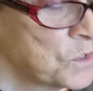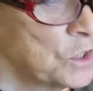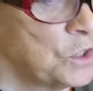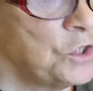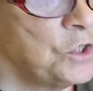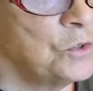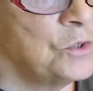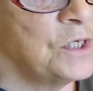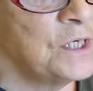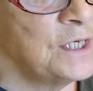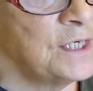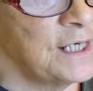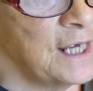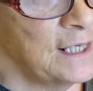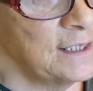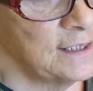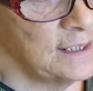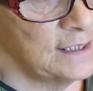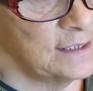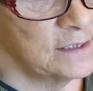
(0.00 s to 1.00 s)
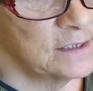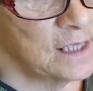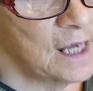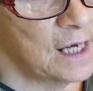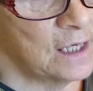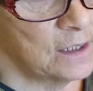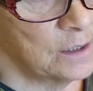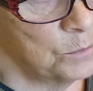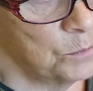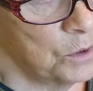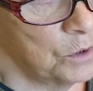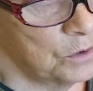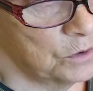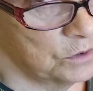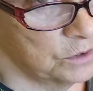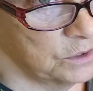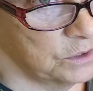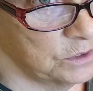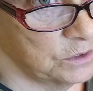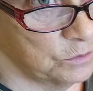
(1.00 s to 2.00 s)
You can get these
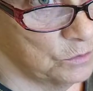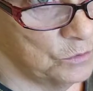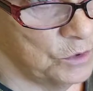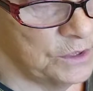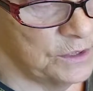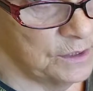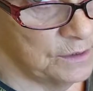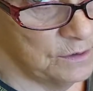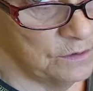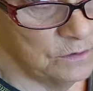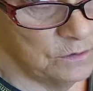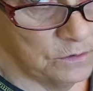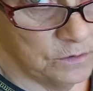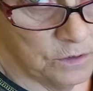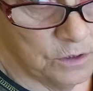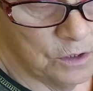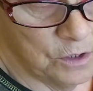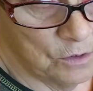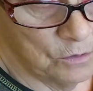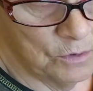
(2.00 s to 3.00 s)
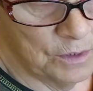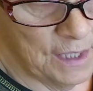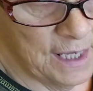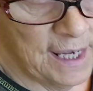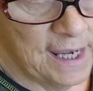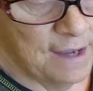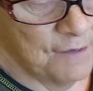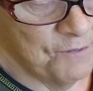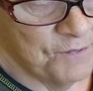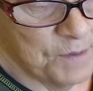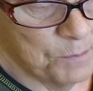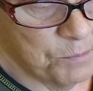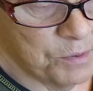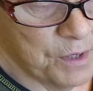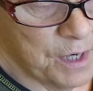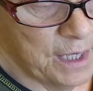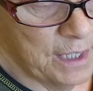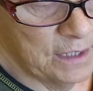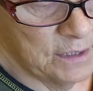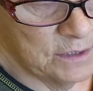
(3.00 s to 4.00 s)
lockables with the, you know, half the
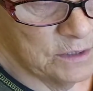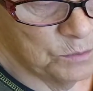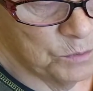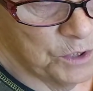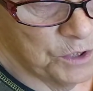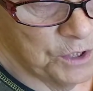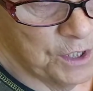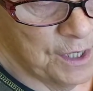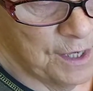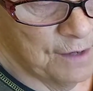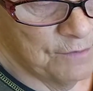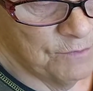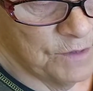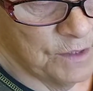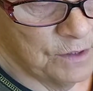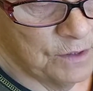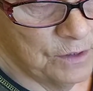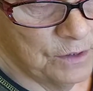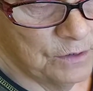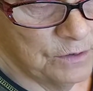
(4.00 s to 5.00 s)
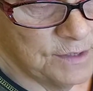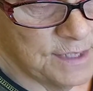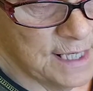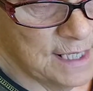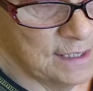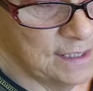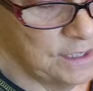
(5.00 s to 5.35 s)
price when you have the daily